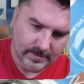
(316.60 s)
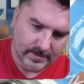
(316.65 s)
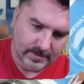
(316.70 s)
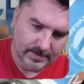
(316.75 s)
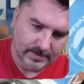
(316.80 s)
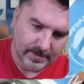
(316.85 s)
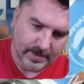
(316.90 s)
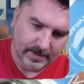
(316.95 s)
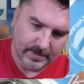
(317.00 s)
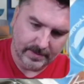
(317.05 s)

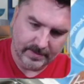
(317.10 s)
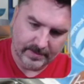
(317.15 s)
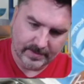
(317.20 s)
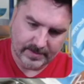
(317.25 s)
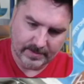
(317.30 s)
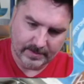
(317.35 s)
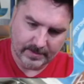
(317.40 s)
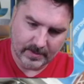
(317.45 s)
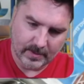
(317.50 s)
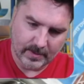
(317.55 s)
Maybe for
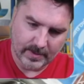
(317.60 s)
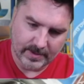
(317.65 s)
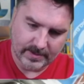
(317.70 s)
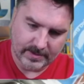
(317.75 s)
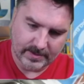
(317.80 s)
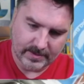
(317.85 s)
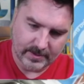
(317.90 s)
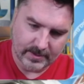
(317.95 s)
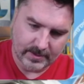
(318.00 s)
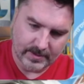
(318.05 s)
some quick
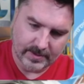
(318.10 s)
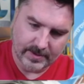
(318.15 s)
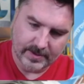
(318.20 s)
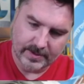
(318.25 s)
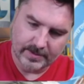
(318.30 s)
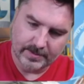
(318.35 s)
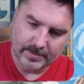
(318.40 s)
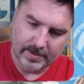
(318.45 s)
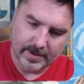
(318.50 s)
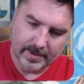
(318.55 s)
storage,
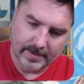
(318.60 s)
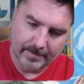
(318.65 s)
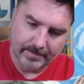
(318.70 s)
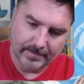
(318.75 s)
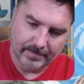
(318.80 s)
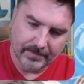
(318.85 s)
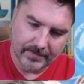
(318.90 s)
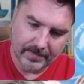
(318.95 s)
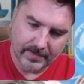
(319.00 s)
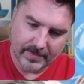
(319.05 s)
but
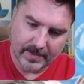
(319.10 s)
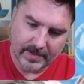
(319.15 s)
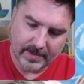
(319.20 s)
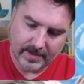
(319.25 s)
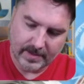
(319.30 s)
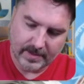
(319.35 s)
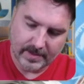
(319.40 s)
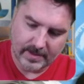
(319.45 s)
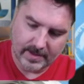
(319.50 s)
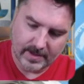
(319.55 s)

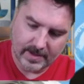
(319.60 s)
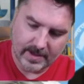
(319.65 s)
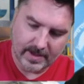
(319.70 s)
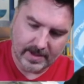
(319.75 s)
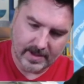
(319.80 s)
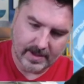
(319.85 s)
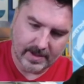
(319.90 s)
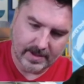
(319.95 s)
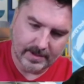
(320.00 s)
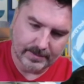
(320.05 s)

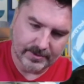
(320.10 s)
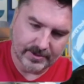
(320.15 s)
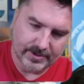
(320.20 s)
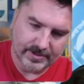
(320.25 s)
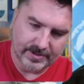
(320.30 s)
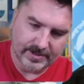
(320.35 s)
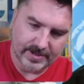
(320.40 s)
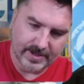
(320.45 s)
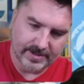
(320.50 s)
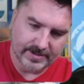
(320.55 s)
I'm just
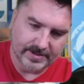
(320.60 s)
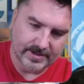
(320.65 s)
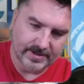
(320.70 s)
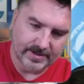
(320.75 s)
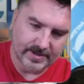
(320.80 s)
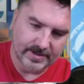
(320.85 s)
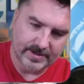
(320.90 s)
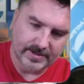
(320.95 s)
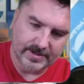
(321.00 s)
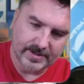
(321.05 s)
testing
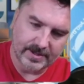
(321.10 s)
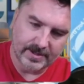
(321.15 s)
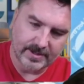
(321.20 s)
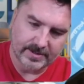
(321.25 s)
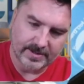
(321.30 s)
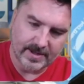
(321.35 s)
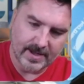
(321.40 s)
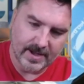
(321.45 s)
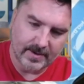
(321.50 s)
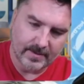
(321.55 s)
these things
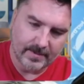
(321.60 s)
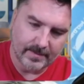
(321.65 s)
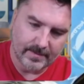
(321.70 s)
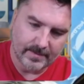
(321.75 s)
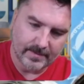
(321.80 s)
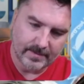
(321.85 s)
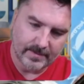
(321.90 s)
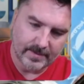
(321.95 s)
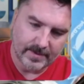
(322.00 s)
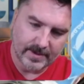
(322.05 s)
out.
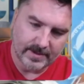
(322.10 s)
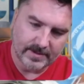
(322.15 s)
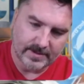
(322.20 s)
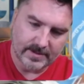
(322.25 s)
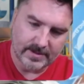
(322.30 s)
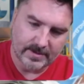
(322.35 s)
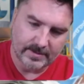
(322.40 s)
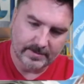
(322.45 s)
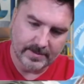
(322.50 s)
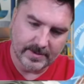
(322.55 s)
Get
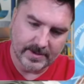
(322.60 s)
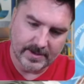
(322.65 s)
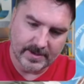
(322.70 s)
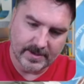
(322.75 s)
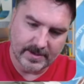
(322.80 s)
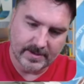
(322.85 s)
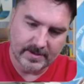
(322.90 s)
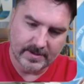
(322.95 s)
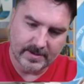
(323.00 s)
some